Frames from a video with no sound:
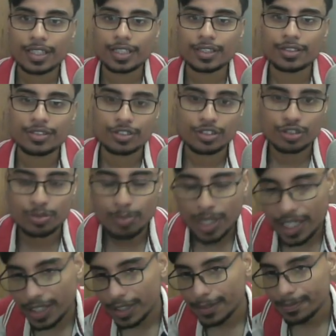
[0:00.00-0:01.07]
This is
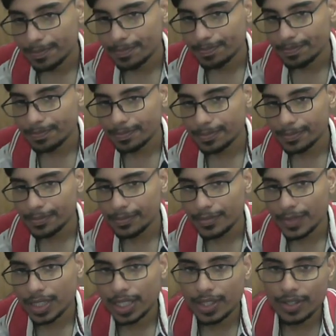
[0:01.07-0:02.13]
mate.
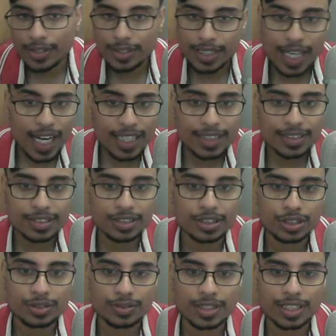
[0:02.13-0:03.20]
Alright, see
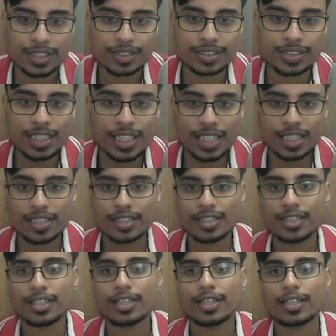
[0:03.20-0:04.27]
you next day.
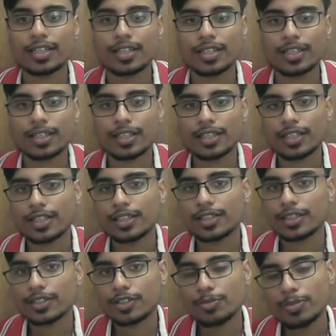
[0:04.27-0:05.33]

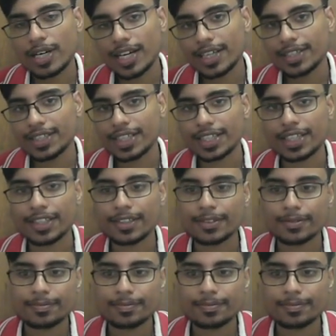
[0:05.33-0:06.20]
Goodbye, take care.